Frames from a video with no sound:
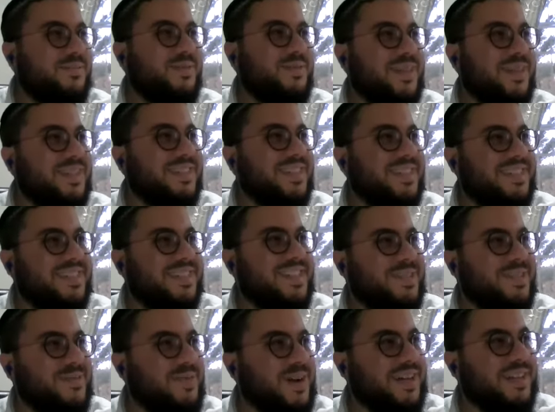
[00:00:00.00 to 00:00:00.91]
brings this
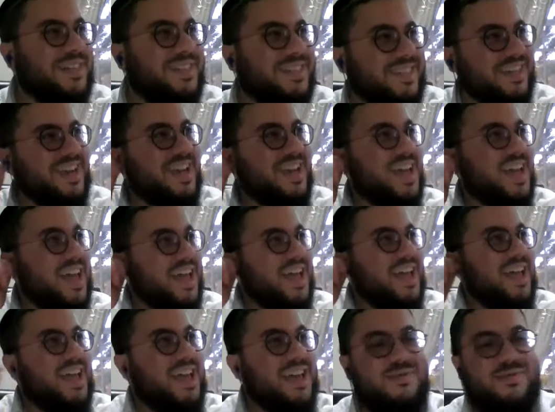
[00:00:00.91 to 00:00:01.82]
expression.
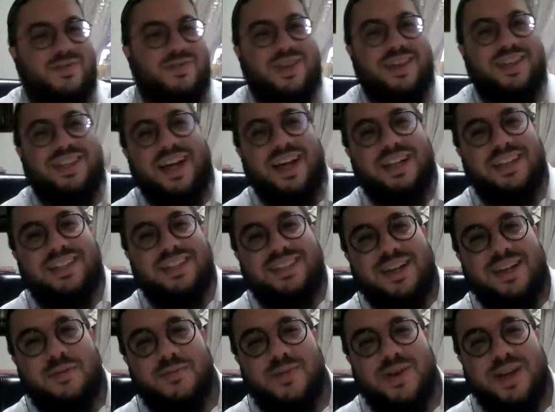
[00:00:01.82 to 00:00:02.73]
If he tells
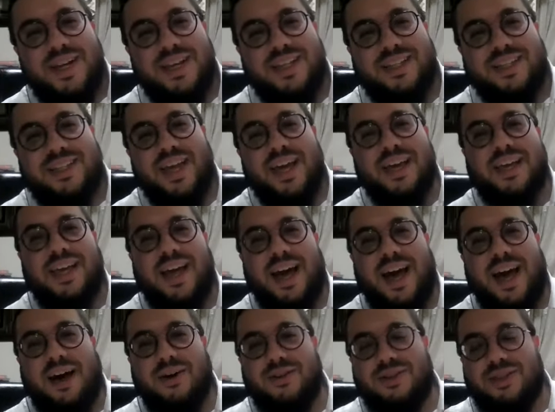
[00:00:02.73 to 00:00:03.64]
somebody, take
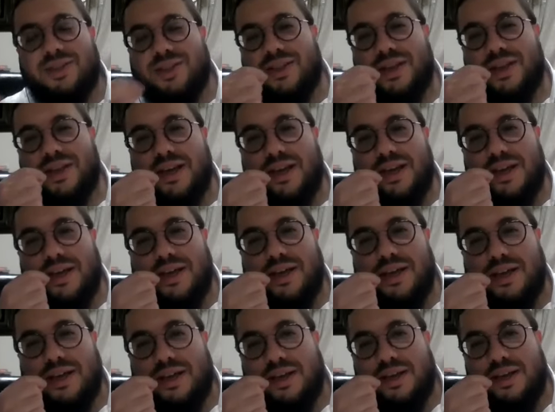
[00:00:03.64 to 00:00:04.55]
out
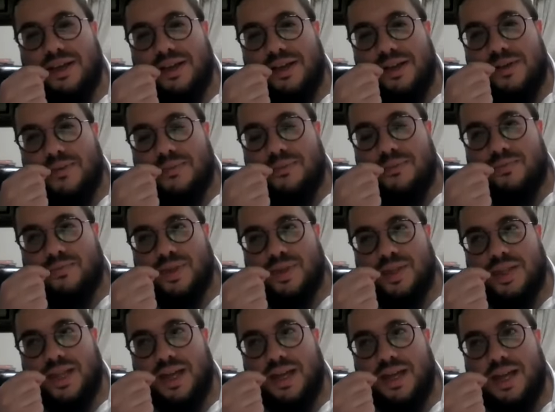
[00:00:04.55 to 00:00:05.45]
the
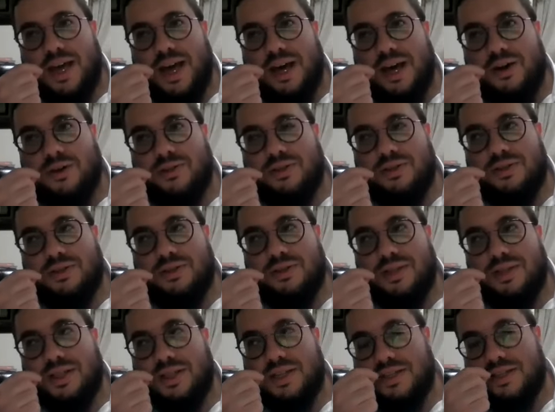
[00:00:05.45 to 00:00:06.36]
take out
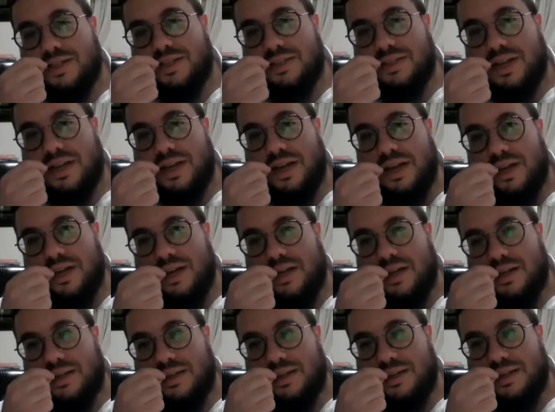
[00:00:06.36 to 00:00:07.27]
this
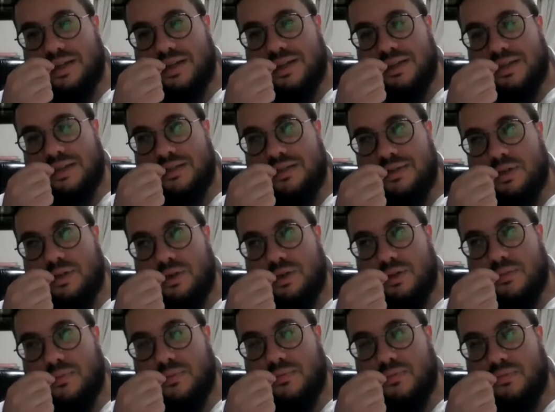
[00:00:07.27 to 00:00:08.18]
uh, this
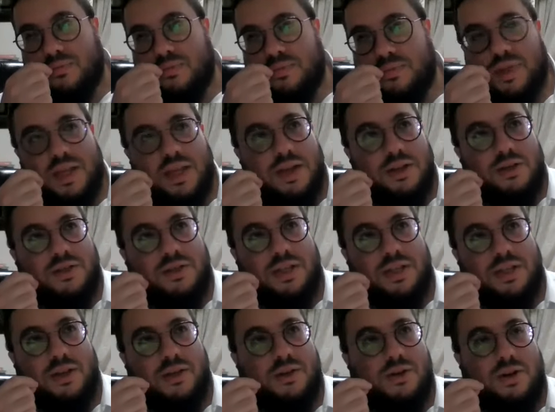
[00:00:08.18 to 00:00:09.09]
how do you
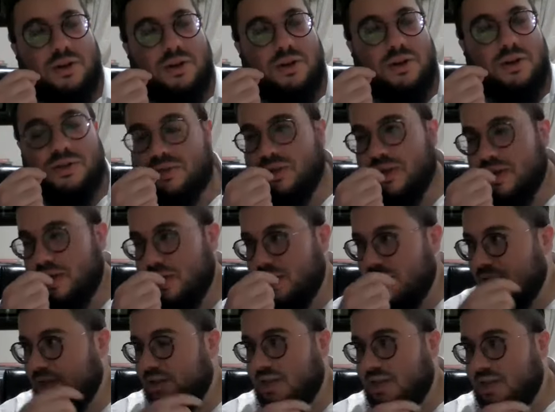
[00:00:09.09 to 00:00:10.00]
say cuts
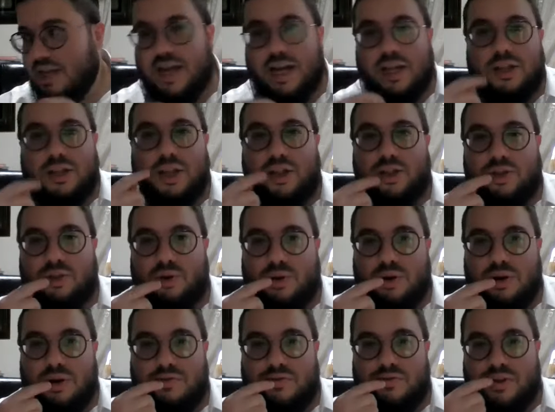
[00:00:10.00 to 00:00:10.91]
Take out the
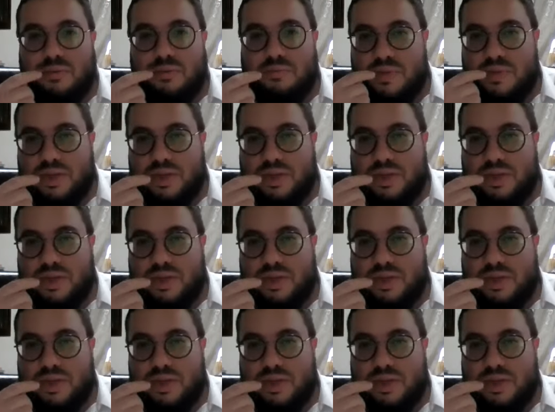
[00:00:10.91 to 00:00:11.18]
thorn from